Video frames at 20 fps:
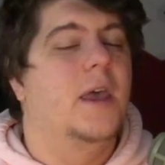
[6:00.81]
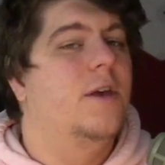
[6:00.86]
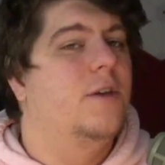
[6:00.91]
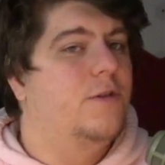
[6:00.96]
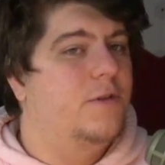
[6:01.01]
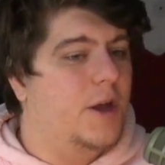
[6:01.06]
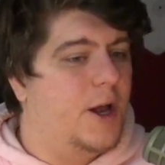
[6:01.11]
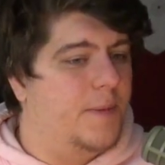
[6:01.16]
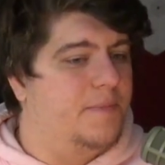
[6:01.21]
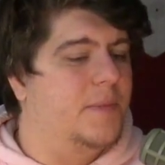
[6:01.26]

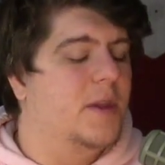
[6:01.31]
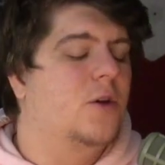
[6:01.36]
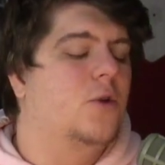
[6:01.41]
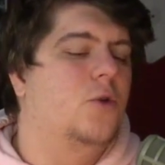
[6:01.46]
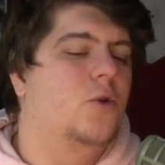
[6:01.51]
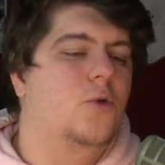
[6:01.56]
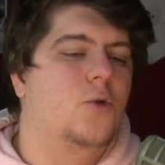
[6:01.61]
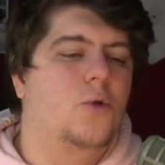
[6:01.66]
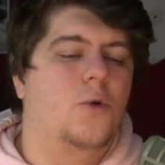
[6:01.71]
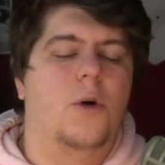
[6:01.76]
So
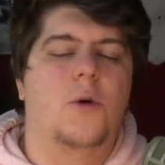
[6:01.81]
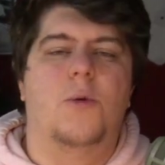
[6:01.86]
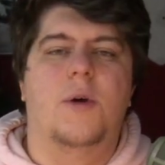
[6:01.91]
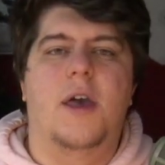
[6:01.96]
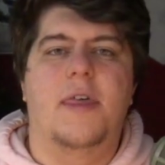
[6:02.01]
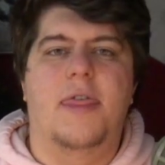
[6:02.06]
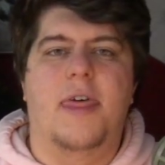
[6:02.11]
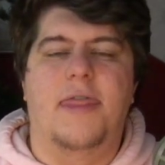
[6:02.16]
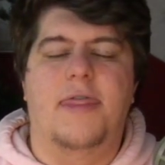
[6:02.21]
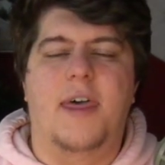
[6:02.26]
cool
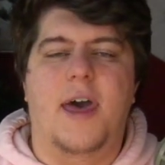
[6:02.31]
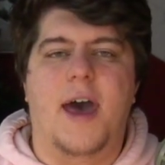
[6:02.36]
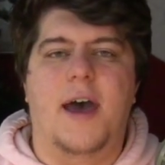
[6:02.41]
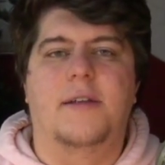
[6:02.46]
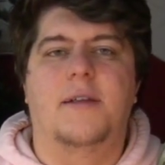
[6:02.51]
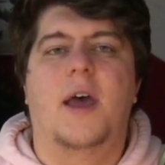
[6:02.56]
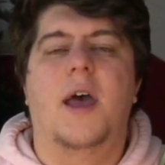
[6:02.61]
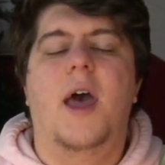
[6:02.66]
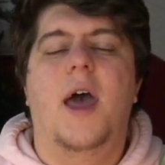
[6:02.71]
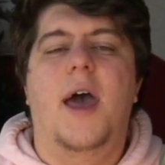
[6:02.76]
with
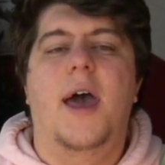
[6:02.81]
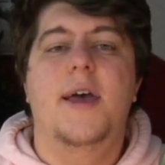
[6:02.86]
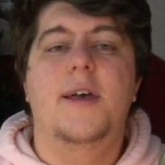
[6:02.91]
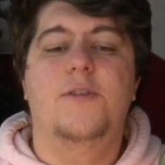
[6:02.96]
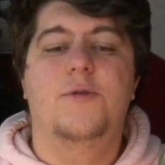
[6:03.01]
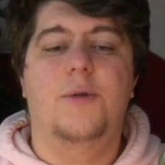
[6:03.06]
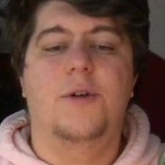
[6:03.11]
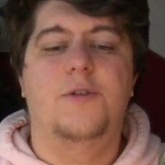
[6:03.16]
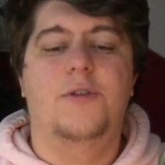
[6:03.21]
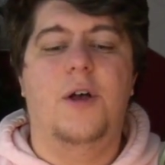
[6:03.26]
that,
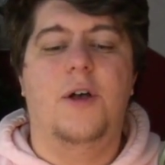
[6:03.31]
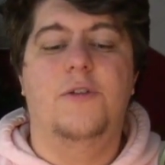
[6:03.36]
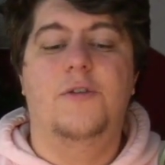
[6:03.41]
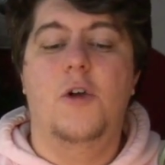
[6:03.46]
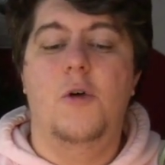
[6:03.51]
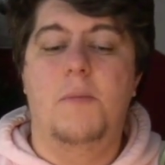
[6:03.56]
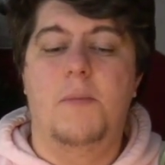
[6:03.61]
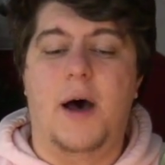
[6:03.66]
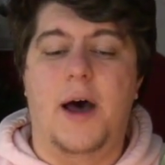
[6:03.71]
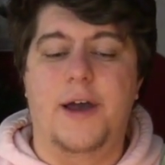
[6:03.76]
as well as
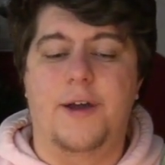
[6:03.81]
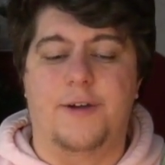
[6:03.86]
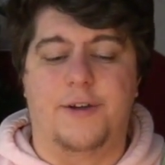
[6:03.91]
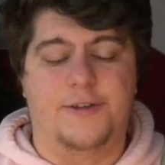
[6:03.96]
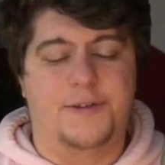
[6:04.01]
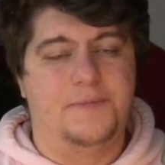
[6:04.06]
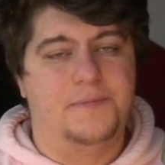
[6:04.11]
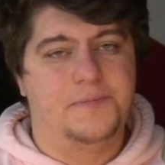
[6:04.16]
also Meijer's.